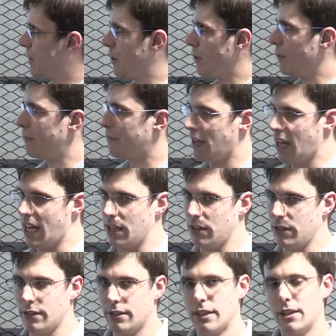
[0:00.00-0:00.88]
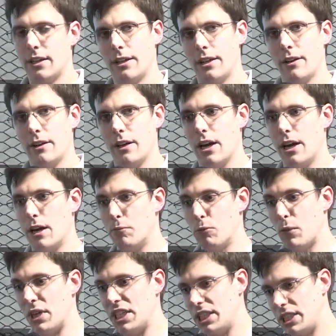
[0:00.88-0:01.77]
do fail,
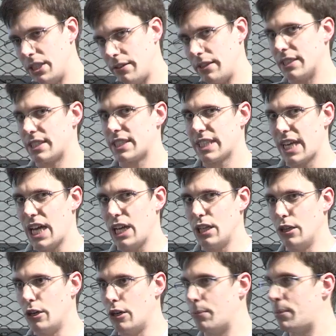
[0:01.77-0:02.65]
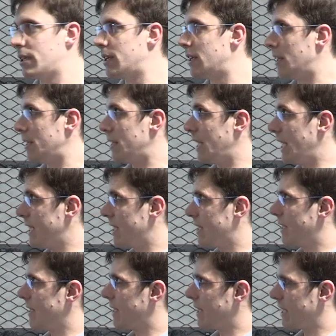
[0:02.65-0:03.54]
when you're doing a scale up, the
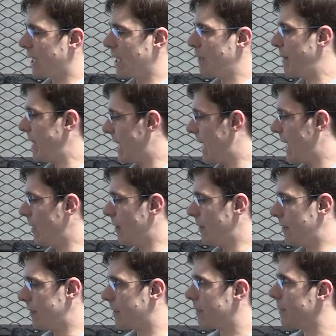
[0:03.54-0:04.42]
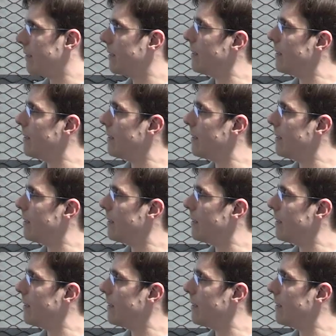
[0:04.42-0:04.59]
instance is going to be killed.